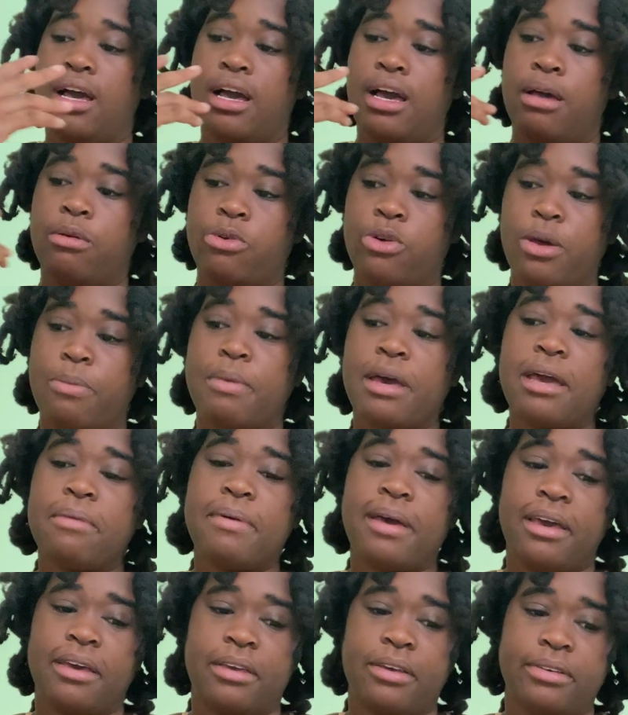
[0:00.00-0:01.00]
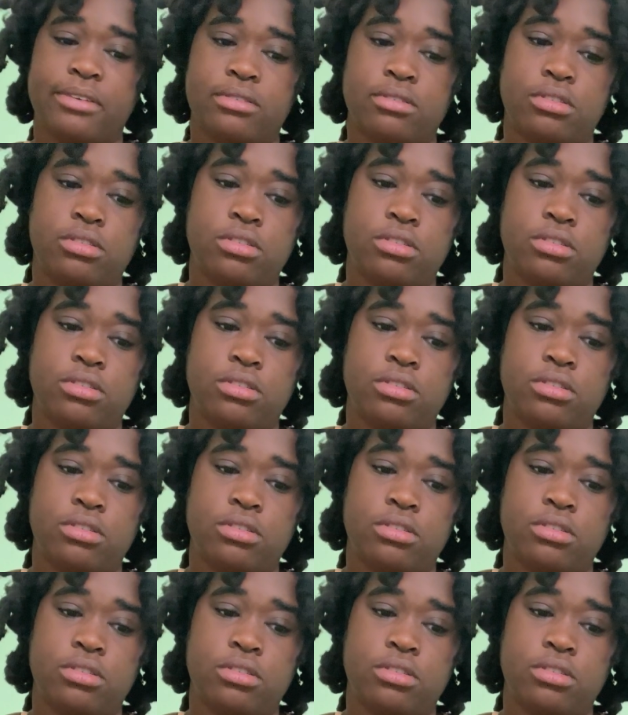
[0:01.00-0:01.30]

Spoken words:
I'm going backpacking.